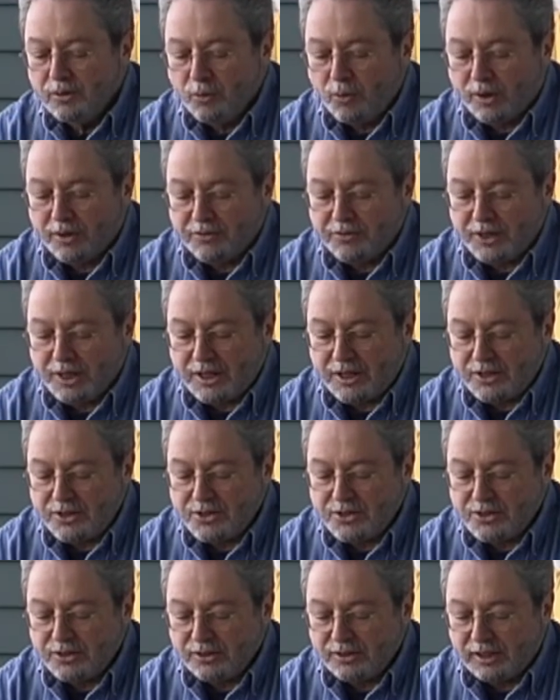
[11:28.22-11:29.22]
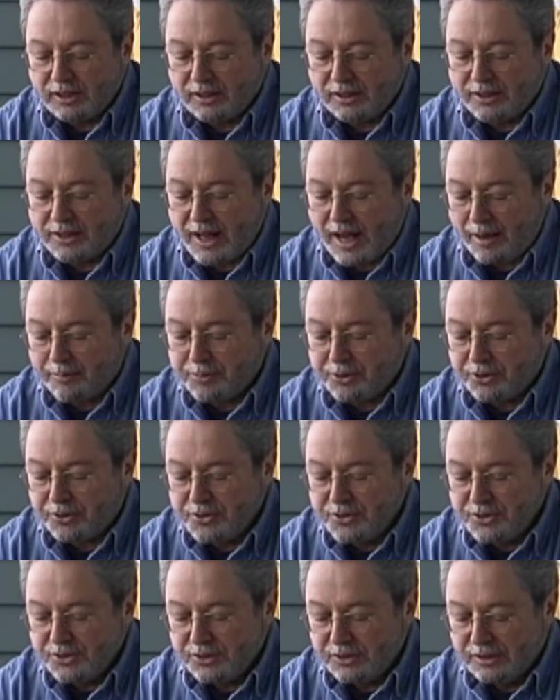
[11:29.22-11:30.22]
one of these little
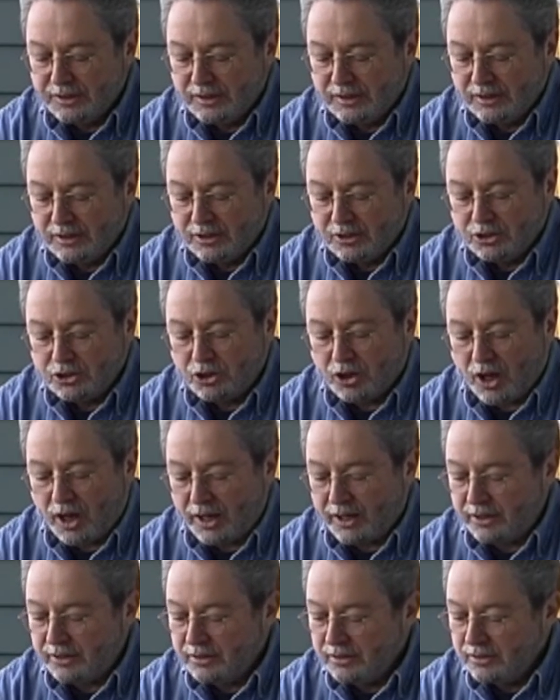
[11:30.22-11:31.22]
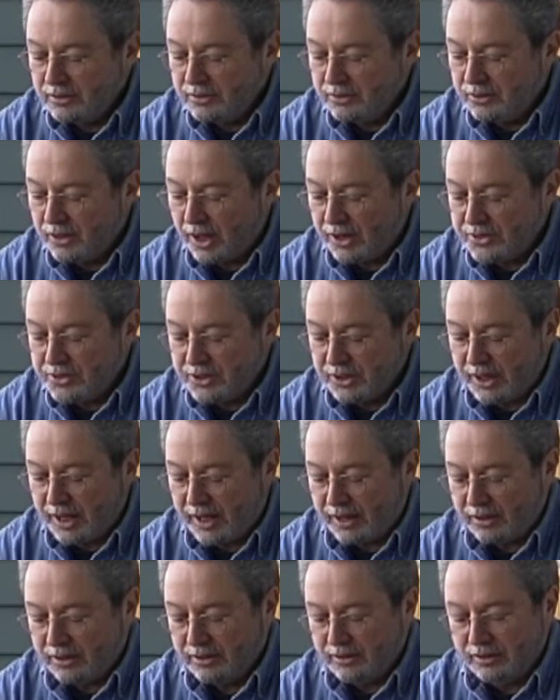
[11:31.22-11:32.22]
adapters, trying not to
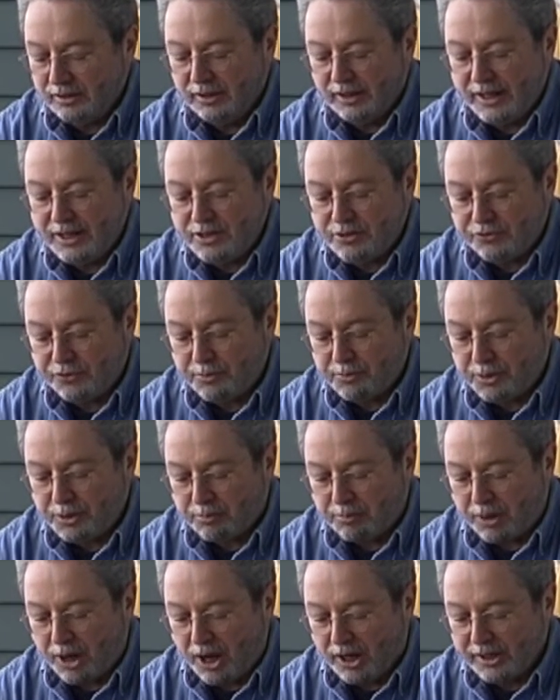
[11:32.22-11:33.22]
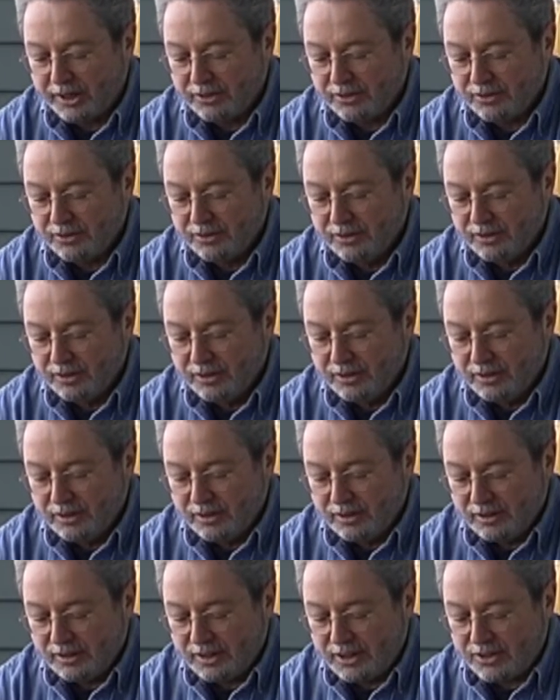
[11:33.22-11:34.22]
get lint from your pocket
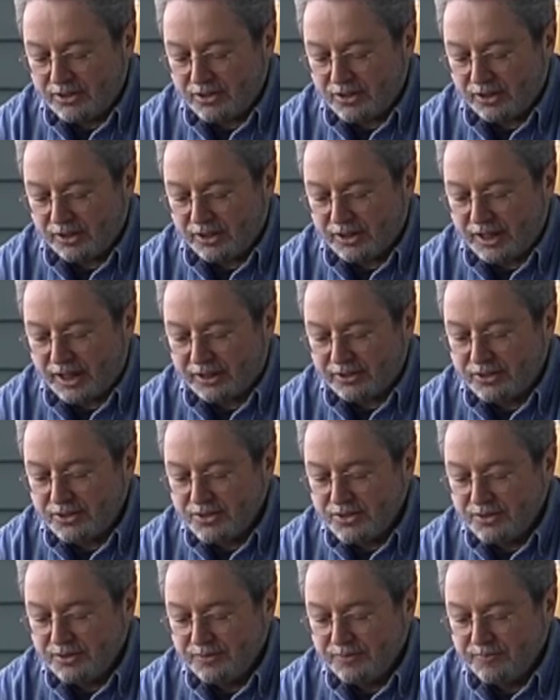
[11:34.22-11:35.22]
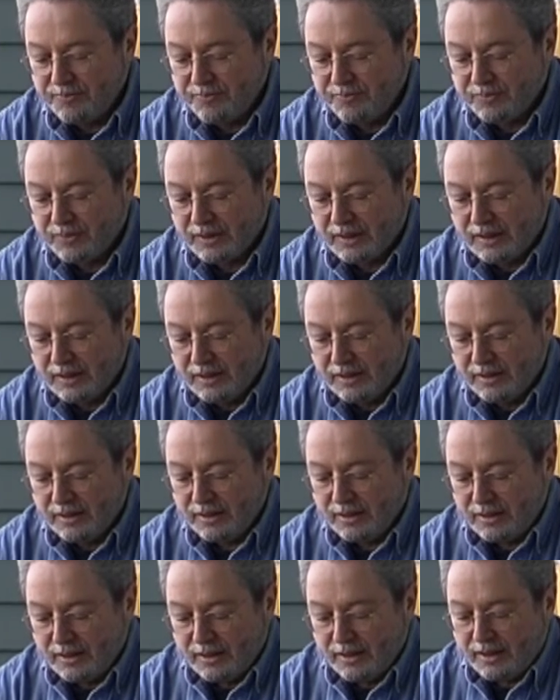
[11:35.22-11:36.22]
into the connectors.
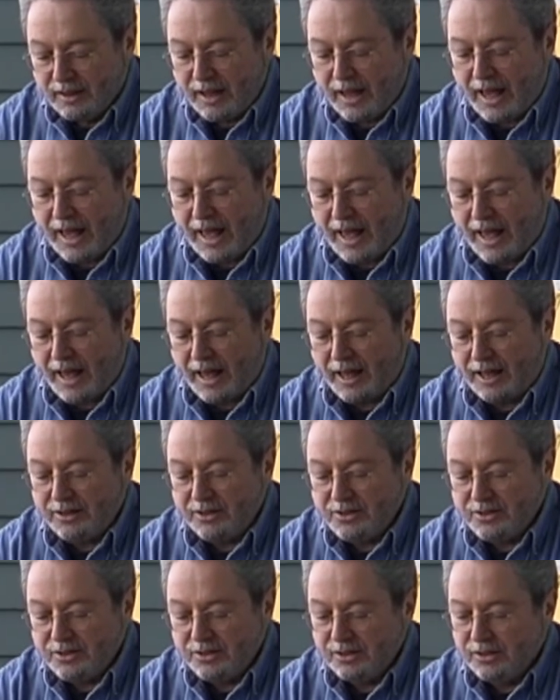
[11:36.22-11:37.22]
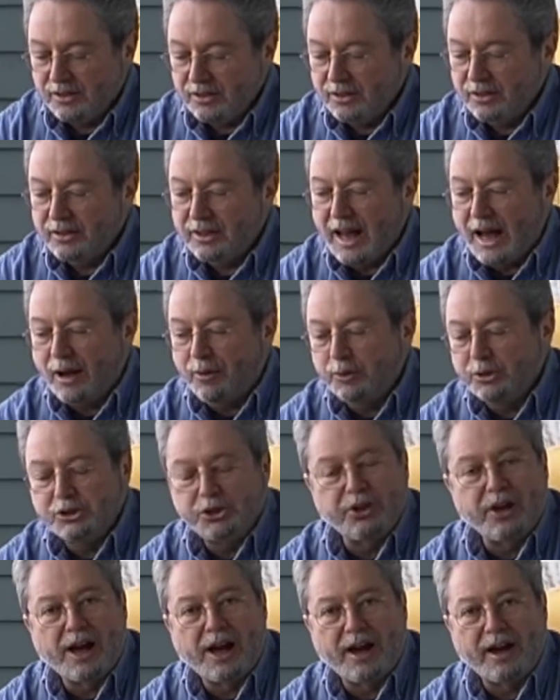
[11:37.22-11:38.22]
And now what
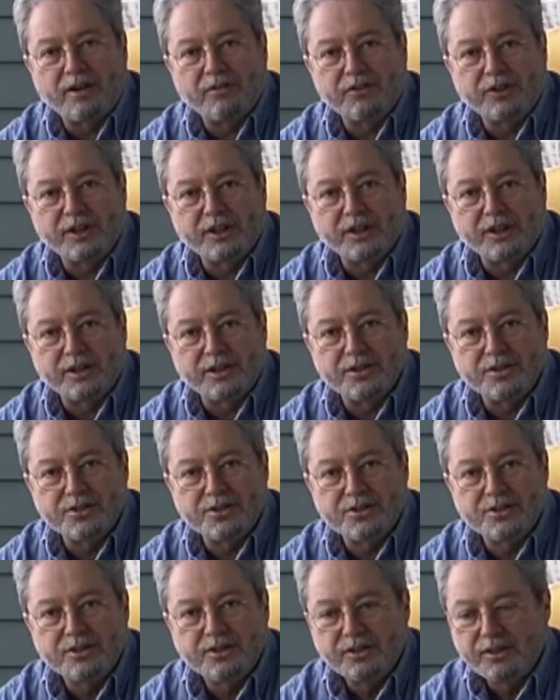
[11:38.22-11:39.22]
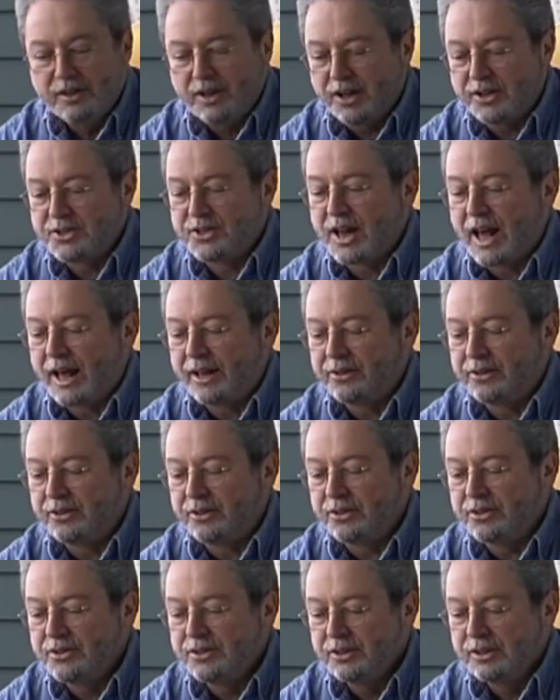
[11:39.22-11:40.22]
you have is a
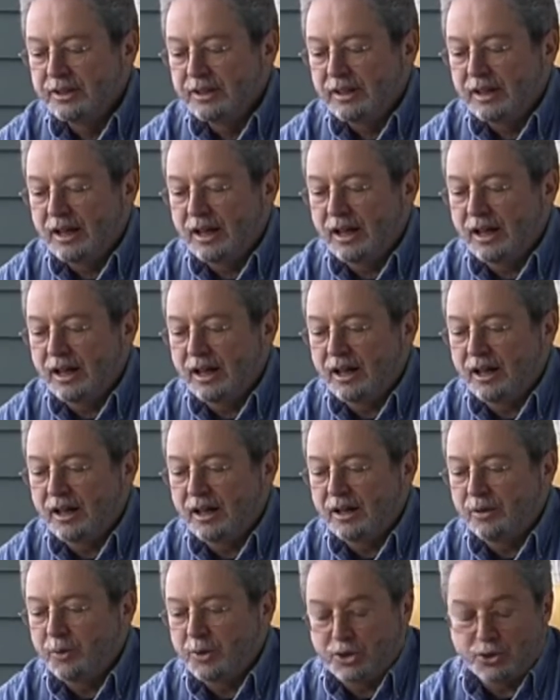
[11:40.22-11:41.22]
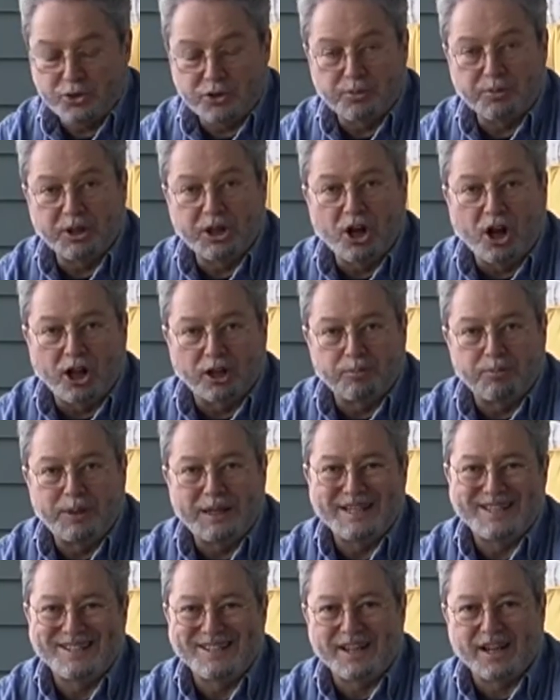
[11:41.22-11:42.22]
standard, uh, what used to be called
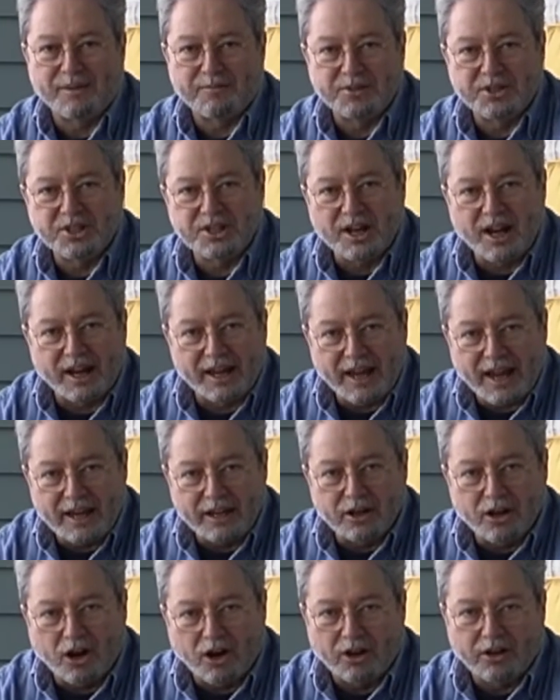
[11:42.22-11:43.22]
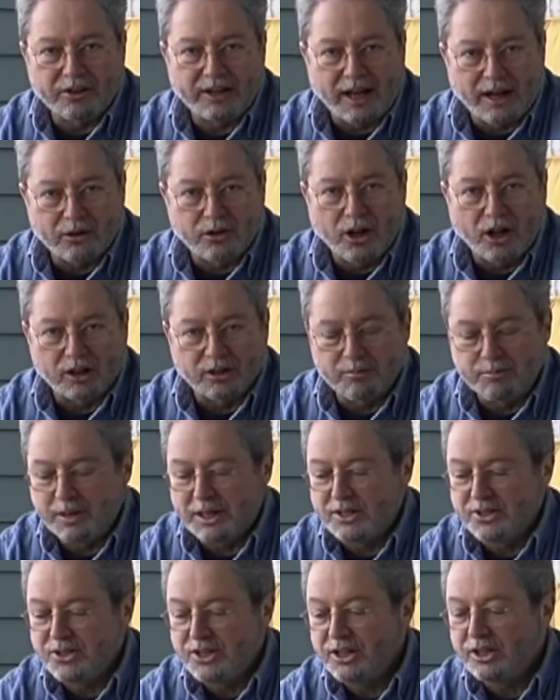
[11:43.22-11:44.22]
PCMCIA card, now called a
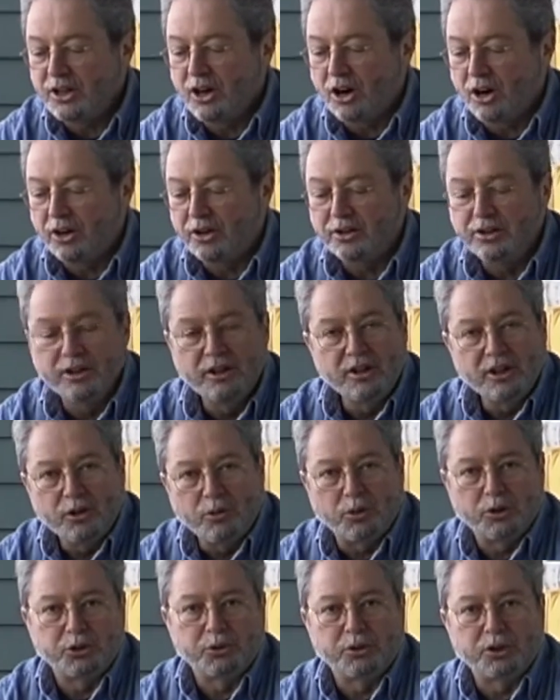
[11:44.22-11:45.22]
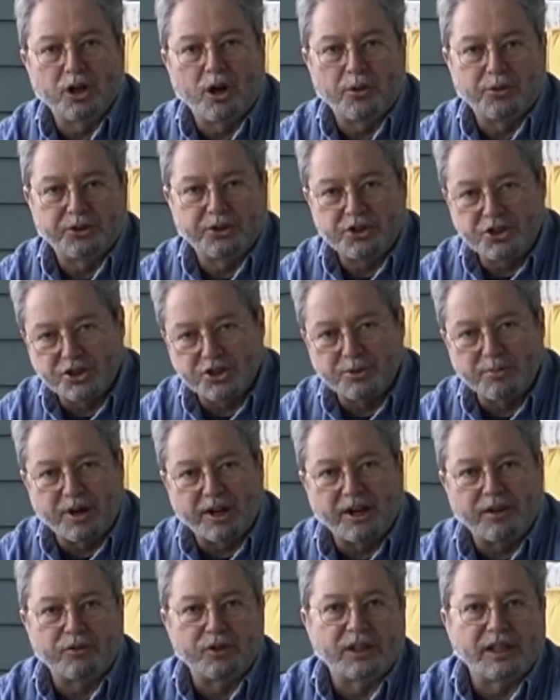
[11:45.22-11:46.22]
PC card, which will go into just
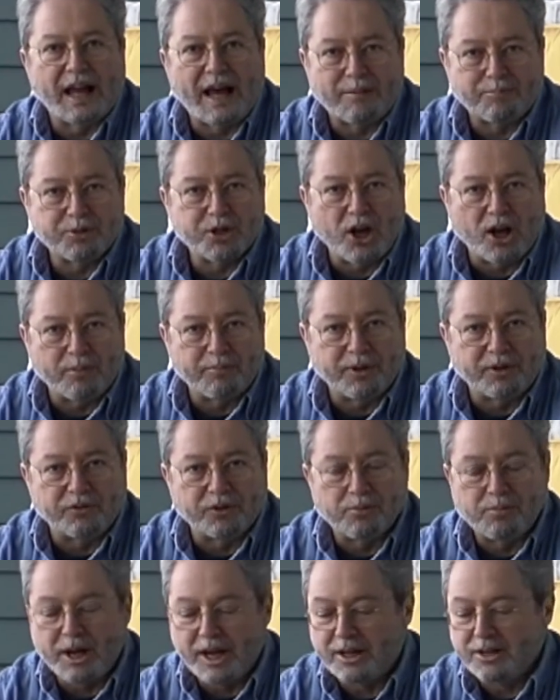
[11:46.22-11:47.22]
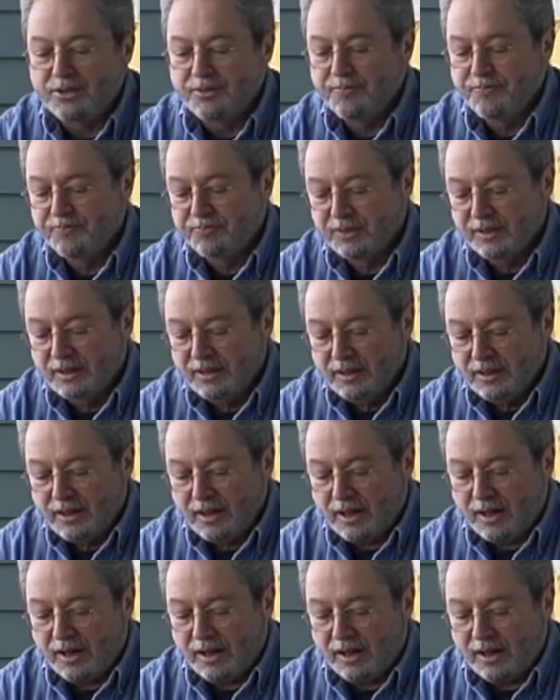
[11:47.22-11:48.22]
about every laptop ever made.
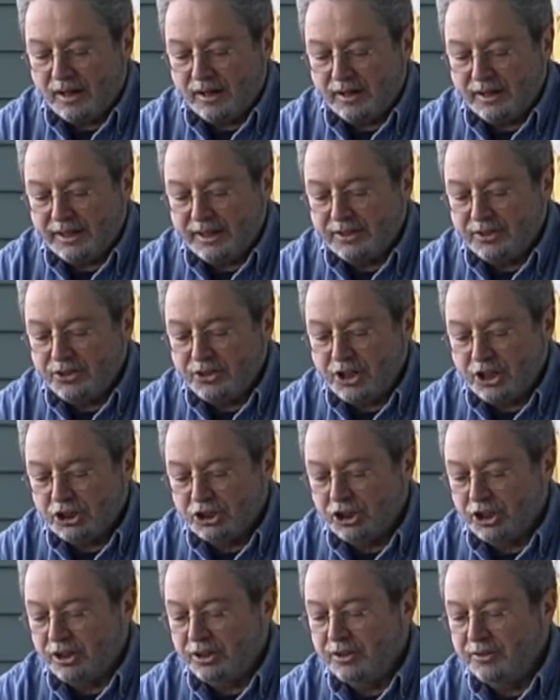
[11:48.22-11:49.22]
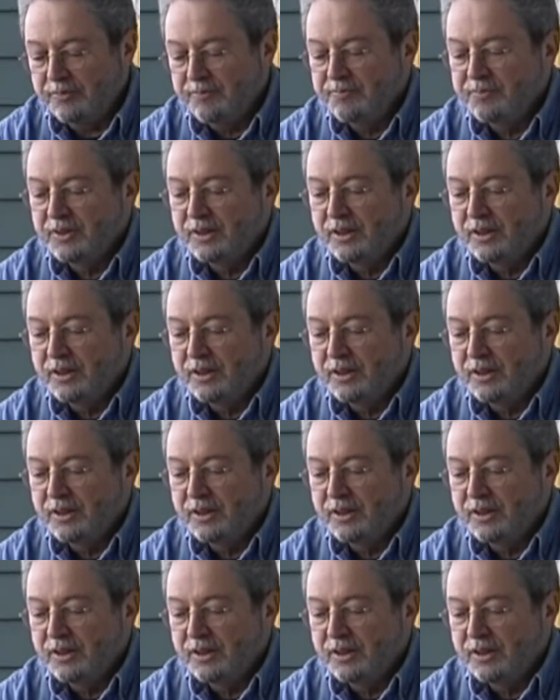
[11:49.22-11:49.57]
Uh, in addition,